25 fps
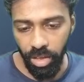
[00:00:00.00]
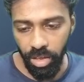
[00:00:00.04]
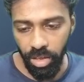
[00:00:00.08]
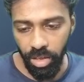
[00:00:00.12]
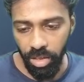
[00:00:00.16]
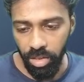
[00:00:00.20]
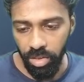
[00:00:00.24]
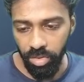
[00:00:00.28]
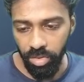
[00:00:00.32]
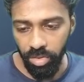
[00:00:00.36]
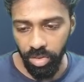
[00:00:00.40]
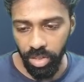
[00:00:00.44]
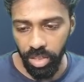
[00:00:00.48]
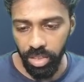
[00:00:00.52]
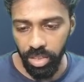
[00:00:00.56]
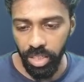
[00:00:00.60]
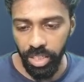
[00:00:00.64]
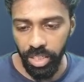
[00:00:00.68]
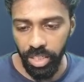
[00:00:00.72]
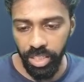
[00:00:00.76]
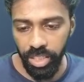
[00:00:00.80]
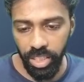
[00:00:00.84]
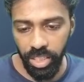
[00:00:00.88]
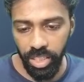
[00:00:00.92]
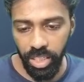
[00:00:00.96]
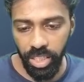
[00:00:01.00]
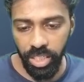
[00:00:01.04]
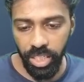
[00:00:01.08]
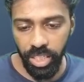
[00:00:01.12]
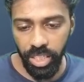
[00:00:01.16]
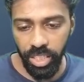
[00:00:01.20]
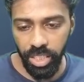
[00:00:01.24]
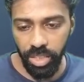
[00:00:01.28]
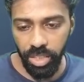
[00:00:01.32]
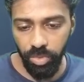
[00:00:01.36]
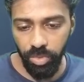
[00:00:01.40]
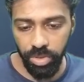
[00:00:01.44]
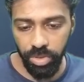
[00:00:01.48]
Okay, the Indian
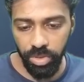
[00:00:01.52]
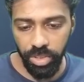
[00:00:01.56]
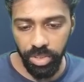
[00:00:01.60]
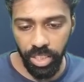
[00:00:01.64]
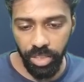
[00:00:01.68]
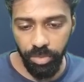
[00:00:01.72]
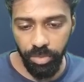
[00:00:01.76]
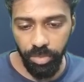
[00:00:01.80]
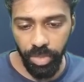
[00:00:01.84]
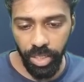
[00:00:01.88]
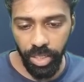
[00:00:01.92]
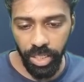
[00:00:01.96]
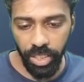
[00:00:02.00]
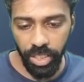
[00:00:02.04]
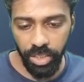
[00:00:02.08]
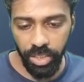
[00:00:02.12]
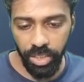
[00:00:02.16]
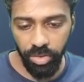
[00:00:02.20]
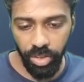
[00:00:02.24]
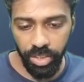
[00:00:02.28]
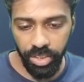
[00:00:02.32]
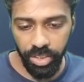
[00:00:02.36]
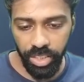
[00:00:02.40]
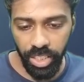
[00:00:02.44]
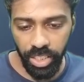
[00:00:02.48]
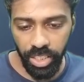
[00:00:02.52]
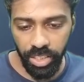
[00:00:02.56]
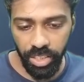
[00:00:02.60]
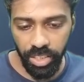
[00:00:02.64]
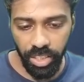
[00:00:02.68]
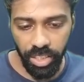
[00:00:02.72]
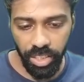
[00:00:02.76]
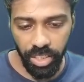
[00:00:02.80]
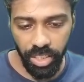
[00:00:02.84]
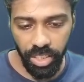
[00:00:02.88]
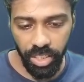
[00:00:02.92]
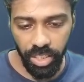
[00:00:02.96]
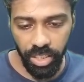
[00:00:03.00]
delegation was led by Joint
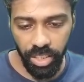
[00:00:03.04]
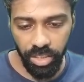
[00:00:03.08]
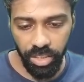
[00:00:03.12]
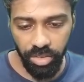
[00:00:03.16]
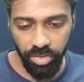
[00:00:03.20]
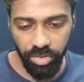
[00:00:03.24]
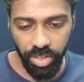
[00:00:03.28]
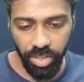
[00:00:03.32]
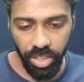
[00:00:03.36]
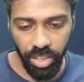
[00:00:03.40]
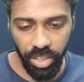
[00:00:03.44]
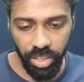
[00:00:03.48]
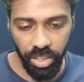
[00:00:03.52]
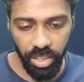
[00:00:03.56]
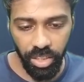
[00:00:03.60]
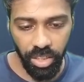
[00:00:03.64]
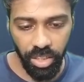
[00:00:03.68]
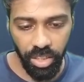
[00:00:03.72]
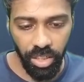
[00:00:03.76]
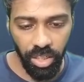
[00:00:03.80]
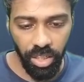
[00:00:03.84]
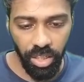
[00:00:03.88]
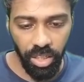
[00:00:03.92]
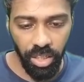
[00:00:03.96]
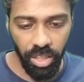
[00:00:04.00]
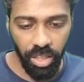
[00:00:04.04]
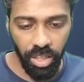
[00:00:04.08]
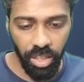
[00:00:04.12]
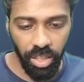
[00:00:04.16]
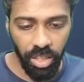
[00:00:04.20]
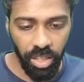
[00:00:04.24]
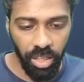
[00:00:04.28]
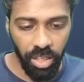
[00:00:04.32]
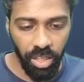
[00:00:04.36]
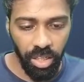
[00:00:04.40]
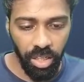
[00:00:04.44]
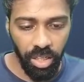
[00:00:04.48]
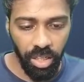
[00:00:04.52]
Secretary Shri
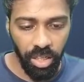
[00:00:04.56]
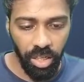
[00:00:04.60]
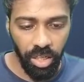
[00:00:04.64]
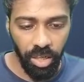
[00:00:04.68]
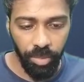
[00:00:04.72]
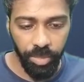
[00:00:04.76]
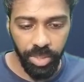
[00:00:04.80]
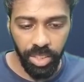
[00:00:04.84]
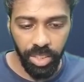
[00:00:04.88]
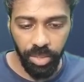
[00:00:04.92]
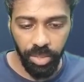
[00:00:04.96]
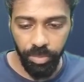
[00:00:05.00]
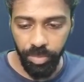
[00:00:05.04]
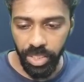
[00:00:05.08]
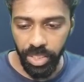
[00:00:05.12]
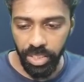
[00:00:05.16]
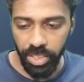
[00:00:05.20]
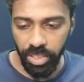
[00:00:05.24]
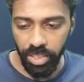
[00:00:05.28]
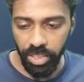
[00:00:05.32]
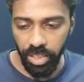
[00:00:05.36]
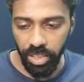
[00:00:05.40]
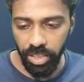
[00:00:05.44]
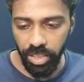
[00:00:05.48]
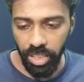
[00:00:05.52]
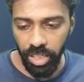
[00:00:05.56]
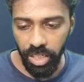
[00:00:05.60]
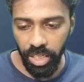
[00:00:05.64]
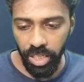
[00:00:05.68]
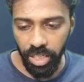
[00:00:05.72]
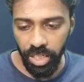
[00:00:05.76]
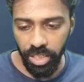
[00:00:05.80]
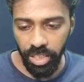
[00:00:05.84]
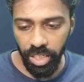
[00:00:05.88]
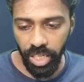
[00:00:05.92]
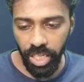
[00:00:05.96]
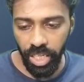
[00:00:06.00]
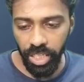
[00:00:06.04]
Amitabh Prasad, and the
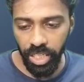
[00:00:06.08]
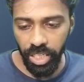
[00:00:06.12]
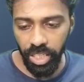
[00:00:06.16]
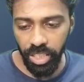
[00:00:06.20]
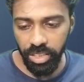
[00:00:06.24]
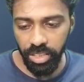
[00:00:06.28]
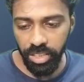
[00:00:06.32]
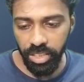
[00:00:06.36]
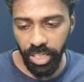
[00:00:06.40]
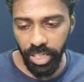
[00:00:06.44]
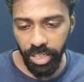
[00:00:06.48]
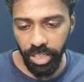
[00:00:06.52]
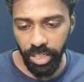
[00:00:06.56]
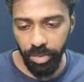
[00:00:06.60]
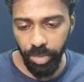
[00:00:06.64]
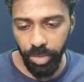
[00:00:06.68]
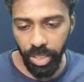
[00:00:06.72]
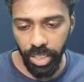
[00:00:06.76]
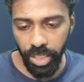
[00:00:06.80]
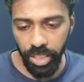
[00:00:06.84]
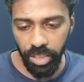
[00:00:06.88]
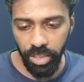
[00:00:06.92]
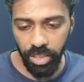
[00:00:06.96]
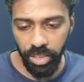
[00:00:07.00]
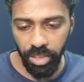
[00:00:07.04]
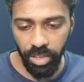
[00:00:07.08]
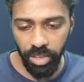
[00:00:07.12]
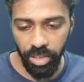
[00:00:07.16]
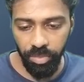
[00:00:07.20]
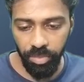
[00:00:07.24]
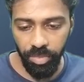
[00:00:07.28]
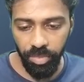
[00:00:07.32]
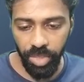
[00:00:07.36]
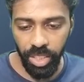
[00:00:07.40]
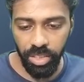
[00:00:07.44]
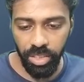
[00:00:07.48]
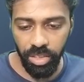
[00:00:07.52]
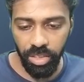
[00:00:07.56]
Kenyan side by
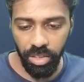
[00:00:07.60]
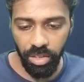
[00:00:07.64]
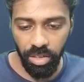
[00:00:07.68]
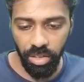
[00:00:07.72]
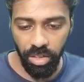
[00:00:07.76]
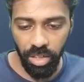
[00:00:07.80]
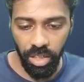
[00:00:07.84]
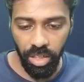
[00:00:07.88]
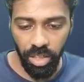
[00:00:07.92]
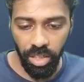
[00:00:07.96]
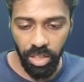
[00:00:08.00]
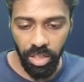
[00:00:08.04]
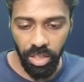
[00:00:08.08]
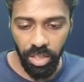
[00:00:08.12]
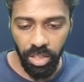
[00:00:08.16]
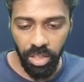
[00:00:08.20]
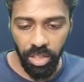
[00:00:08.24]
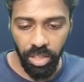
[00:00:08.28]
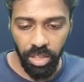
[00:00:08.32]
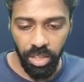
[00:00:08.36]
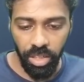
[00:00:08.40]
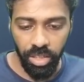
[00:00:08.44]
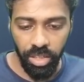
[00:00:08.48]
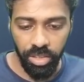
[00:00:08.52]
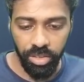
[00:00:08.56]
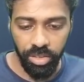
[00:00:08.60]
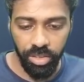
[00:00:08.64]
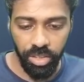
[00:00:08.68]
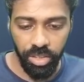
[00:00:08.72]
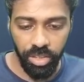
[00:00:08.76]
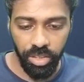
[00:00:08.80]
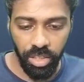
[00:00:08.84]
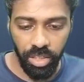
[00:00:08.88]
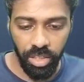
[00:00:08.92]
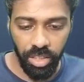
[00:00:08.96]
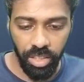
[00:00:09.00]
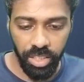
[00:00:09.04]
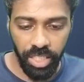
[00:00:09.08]
Major
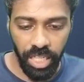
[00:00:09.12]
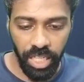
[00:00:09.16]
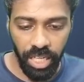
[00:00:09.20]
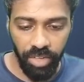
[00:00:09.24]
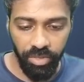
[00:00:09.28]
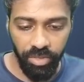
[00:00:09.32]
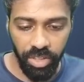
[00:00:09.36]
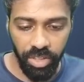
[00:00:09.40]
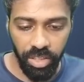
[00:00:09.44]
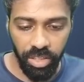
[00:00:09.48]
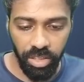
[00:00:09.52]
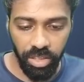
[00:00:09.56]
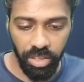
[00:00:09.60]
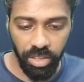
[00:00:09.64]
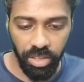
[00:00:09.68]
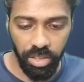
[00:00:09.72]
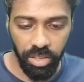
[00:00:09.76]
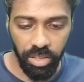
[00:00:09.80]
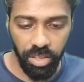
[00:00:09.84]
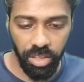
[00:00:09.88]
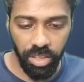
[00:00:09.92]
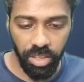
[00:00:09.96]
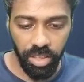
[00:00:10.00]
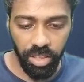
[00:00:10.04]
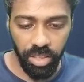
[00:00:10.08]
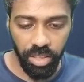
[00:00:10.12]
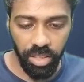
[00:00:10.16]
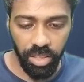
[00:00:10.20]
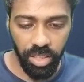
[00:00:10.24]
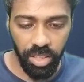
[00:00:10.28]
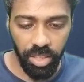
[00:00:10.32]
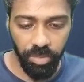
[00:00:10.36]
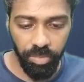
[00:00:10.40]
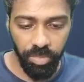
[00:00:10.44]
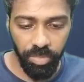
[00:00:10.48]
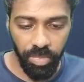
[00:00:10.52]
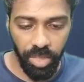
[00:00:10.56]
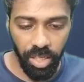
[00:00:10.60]
General David
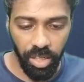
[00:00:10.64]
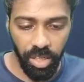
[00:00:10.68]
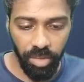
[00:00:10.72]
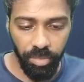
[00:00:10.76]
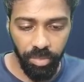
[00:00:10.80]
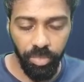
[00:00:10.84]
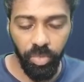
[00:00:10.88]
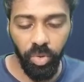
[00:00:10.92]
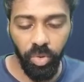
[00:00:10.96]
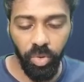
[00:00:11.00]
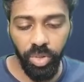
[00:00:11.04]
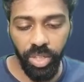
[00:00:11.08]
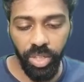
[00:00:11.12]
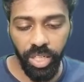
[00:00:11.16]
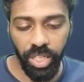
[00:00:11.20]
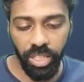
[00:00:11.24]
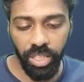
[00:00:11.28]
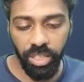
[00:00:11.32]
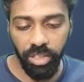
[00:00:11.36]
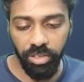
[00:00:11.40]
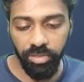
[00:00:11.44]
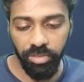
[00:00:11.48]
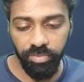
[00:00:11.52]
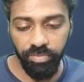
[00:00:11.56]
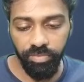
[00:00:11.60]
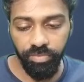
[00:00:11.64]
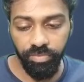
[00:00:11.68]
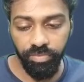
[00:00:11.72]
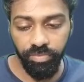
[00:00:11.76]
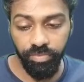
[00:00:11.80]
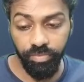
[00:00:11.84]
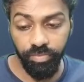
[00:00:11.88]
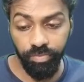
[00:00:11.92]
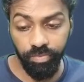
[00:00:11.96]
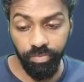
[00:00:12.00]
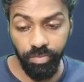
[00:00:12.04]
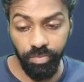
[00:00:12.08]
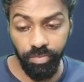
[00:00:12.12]
Kipkemboi Keta.
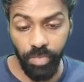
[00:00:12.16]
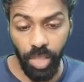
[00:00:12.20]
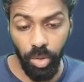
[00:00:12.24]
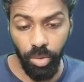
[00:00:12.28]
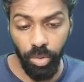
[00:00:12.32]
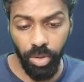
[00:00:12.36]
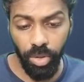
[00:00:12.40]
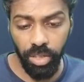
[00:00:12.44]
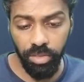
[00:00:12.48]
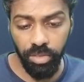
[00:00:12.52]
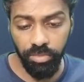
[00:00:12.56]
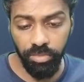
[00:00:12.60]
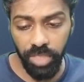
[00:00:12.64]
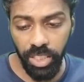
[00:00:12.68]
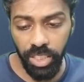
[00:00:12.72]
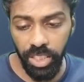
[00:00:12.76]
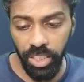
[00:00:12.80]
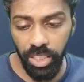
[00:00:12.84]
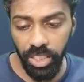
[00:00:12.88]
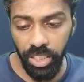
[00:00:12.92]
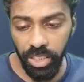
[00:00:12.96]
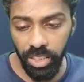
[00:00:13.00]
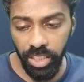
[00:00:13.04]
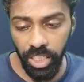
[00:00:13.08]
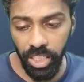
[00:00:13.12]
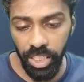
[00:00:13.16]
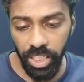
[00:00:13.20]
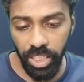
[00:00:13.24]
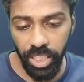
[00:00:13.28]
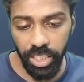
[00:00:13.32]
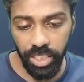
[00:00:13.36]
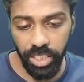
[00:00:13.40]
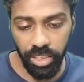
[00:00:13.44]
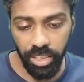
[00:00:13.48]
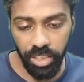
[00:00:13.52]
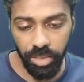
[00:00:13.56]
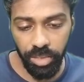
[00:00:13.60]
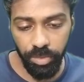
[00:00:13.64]
Okay, Indian delegation
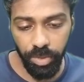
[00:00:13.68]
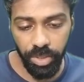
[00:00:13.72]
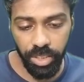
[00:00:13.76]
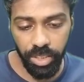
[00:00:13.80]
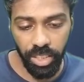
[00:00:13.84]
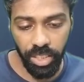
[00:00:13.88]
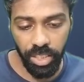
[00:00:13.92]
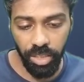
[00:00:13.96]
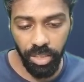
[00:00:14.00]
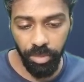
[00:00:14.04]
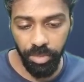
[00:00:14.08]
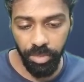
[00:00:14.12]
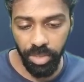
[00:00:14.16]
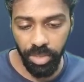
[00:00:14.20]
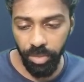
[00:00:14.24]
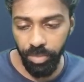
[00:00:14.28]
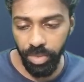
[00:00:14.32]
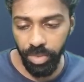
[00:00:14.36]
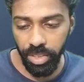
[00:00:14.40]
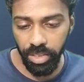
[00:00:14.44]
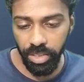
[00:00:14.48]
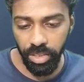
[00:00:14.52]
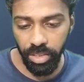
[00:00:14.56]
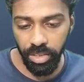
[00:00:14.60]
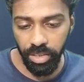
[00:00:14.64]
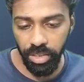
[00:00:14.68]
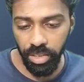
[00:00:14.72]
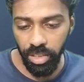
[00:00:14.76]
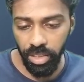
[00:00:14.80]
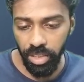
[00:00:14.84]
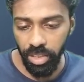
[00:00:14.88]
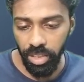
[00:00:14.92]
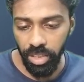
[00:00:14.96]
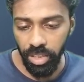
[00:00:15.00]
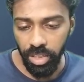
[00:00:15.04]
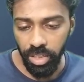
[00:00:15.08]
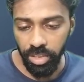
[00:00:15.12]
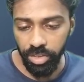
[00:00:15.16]
is by Shri Amitabh Prasad,
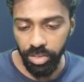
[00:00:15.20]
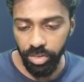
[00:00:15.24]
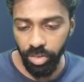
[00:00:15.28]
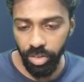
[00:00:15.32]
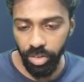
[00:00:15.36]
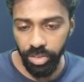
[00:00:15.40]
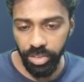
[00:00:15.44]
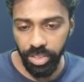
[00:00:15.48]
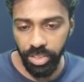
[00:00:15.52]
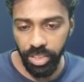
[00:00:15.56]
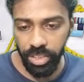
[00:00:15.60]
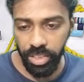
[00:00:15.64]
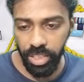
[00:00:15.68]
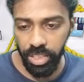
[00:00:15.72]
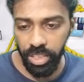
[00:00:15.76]
Joint Secretary.